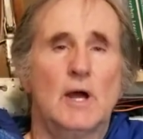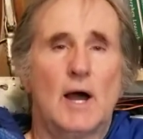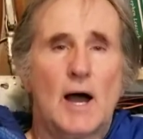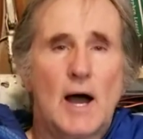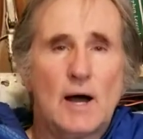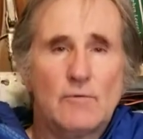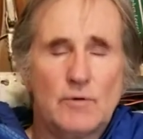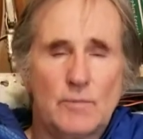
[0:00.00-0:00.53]

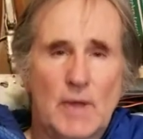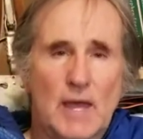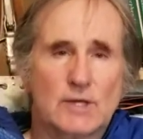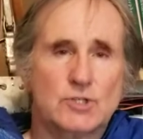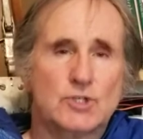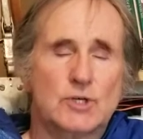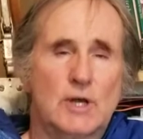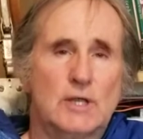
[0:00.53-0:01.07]
of
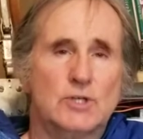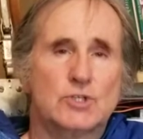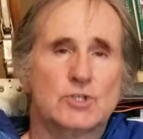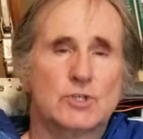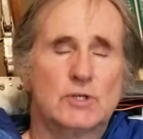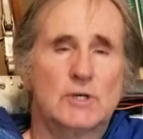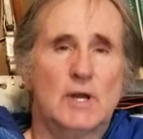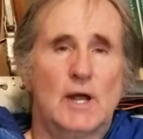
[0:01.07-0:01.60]

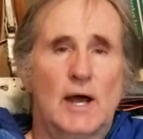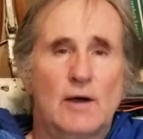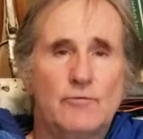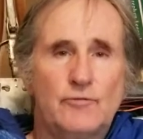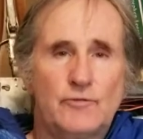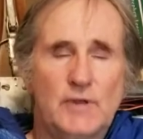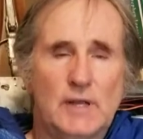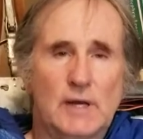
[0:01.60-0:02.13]
imagination, of
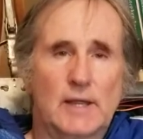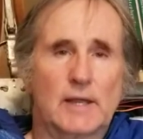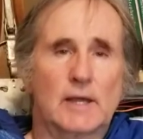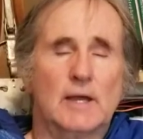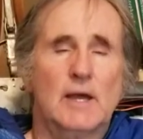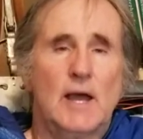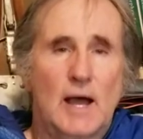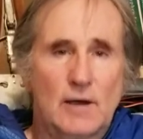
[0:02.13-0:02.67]
feeling,
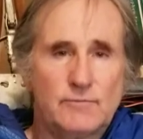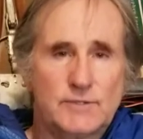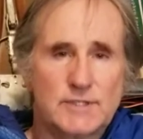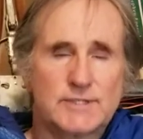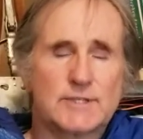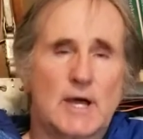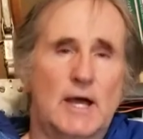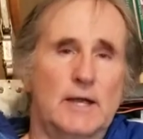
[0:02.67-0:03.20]
of
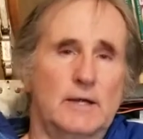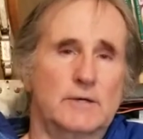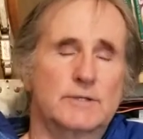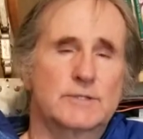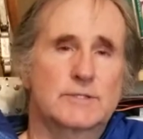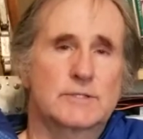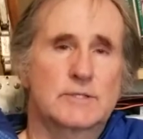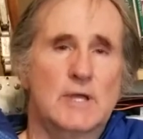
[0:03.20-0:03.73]

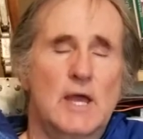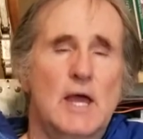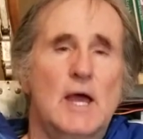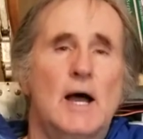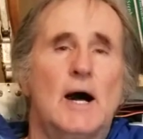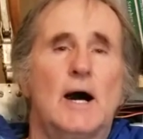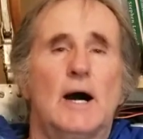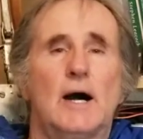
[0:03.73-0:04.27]
desires.
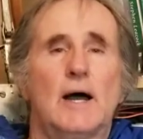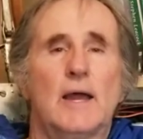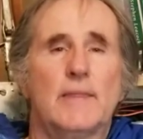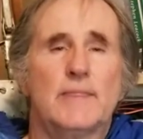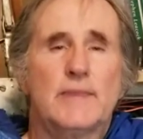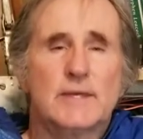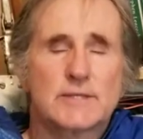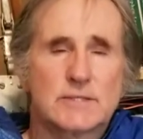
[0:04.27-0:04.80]
Uh,
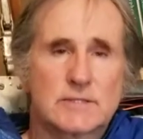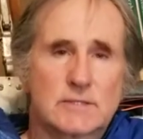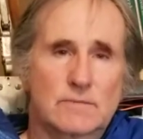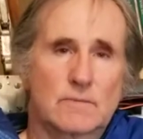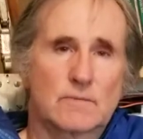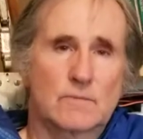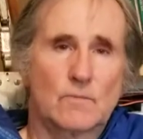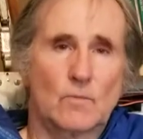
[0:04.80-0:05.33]
and this
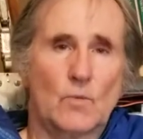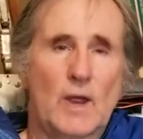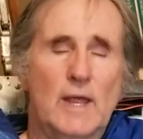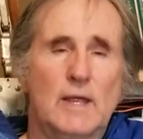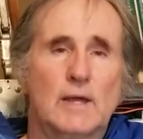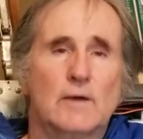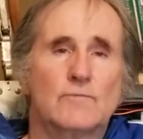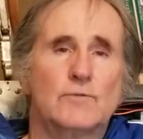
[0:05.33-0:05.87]

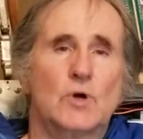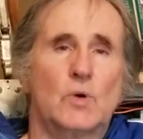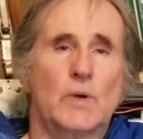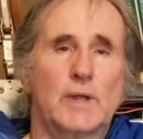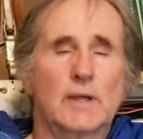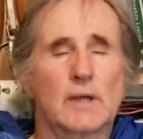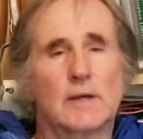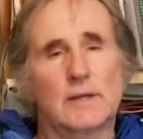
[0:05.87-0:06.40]
way of
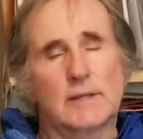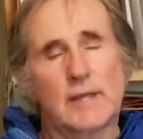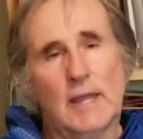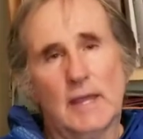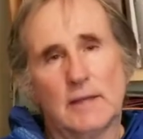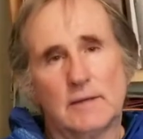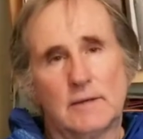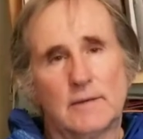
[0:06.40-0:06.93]
knowing
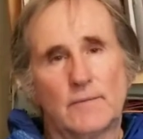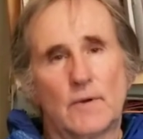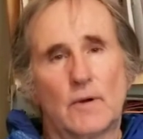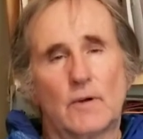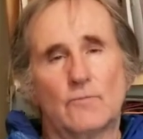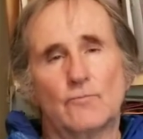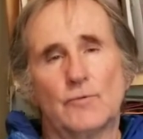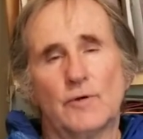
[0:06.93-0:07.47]
can
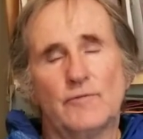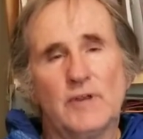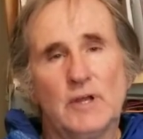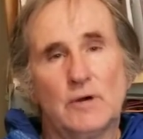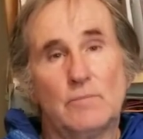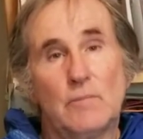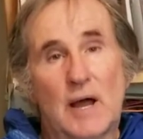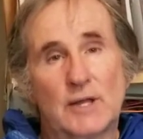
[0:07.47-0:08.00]

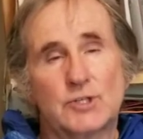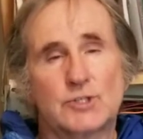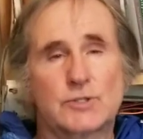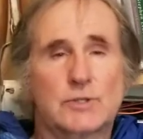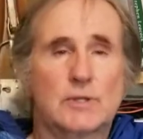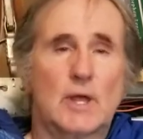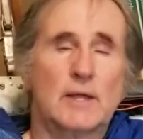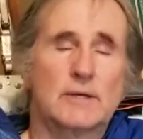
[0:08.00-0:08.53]
reveal much
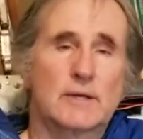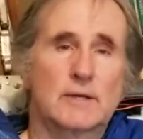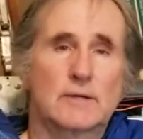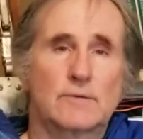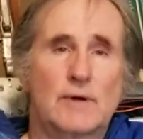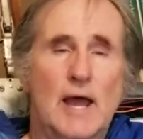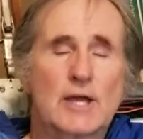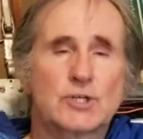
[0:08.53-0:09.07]
that
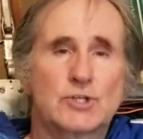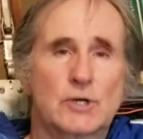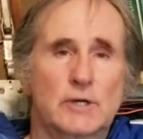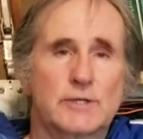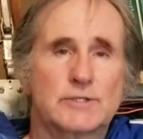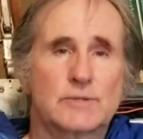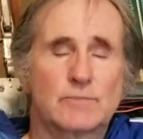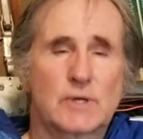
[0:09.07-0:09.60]

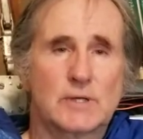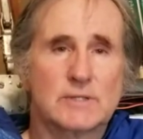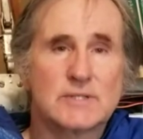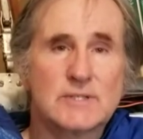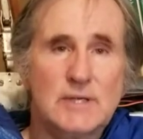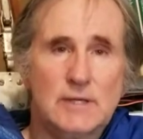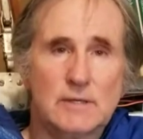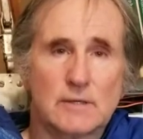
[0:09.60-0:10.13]
rationalism
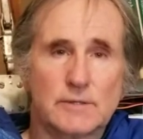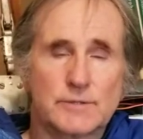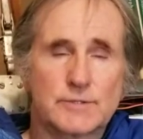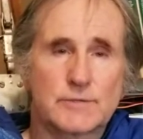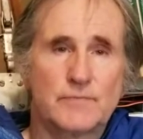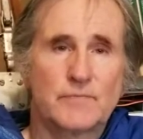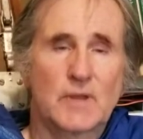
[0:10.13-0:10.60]
conceals.